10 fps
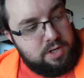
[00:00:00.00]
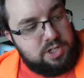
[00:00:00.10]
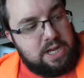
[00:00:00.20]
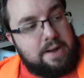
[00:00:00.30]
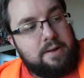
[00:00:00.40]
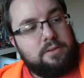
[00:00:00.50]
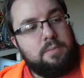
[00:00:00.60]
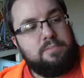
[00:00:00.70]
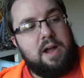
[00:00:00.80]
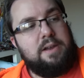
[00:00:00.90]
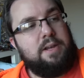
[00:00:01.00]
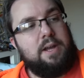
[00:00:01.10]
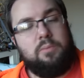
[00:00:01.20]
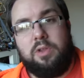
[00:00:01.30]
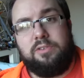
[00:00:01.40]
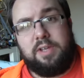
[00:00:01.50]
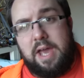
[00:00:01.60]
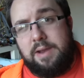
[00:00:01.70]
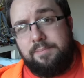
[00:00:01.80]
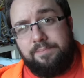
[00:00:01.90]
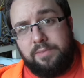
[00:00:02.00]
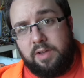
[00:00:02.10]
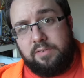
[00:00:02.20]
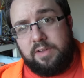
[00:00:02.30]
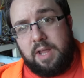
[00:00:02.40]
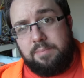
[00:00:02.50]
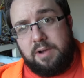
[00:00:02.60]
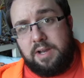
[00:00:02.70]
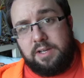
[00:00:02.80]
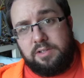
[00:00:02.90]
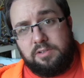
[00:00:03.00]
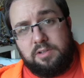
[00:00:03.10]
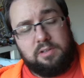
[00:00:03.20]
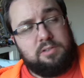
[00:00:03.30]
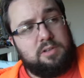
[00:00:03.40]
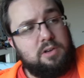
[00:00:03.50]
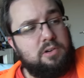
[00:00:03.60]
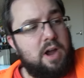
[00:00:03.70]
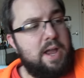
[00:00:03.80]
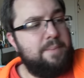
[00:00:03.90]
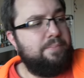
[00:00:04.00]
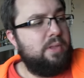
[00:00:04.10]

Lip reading: Shout out to the branding and once again I think that branding just looks so great.